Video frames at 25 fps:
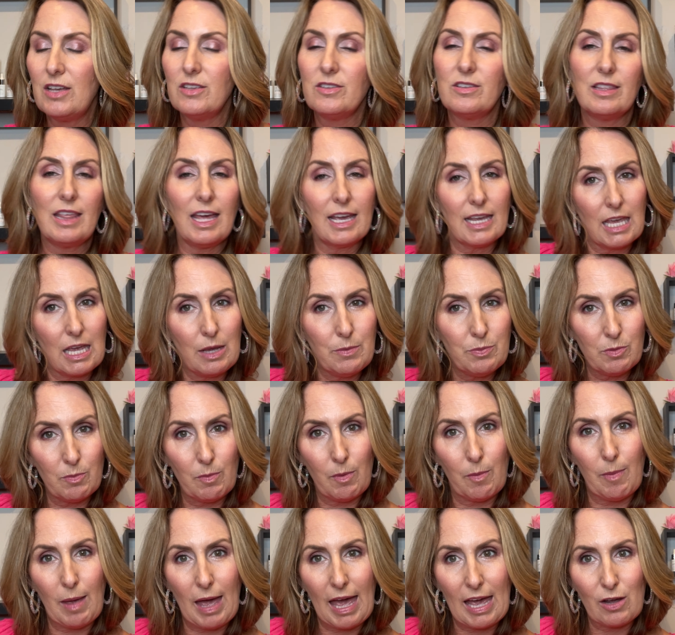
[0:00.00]
So that keeps
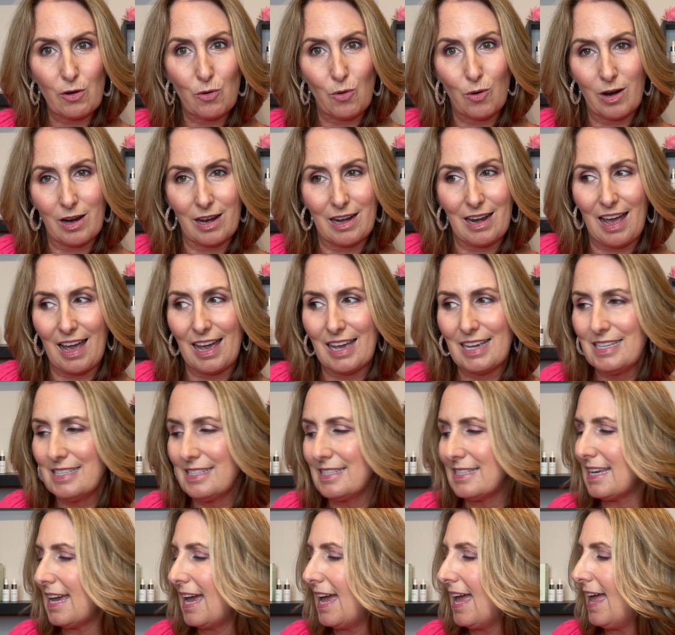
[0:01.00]
my bag
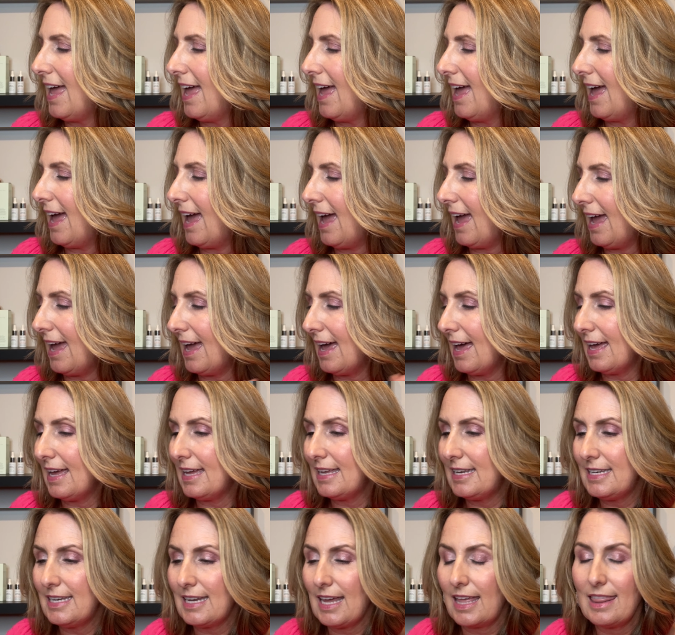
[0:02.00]
organized.
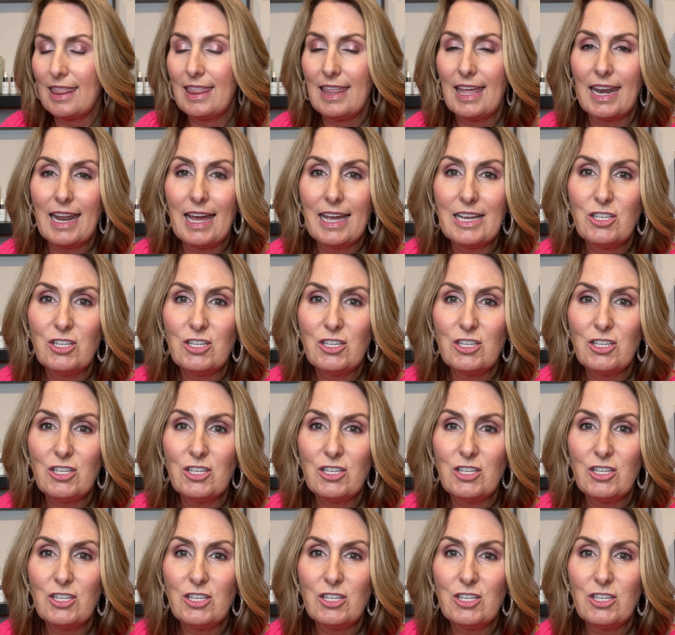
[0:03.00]
And then I